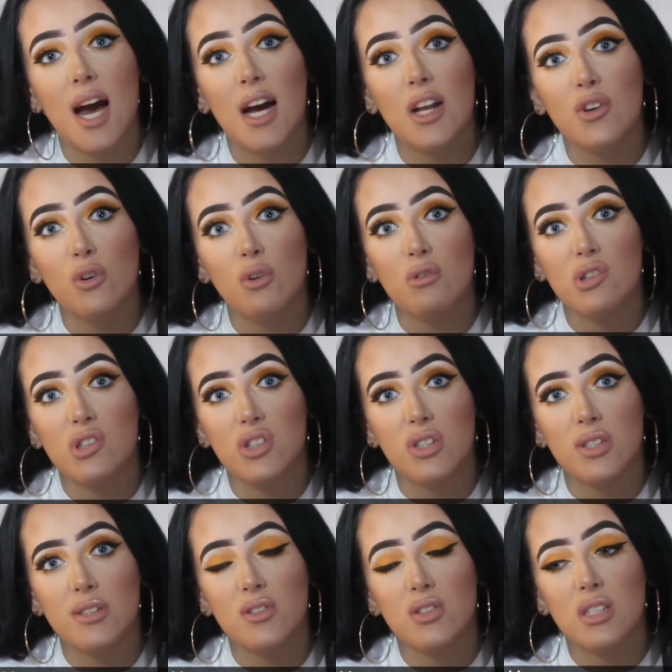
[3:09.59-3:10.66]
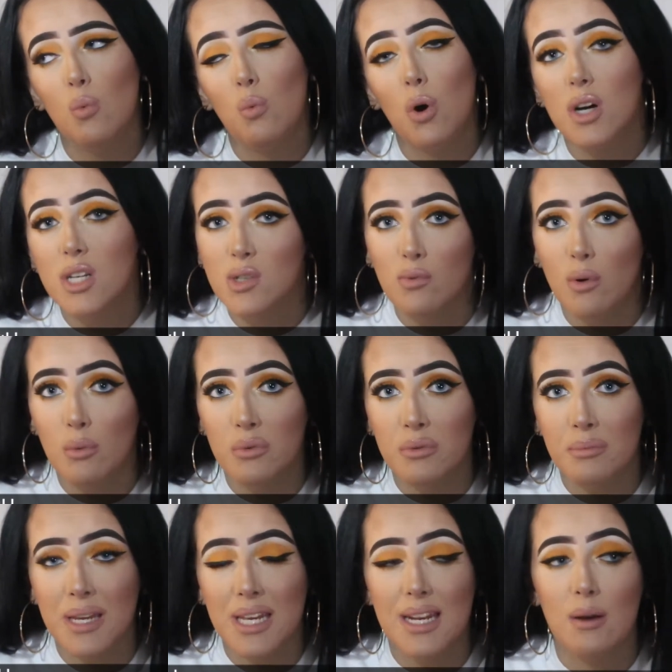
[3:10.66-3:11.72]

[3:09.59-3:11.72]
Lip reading: and you're just, what is wrong with me?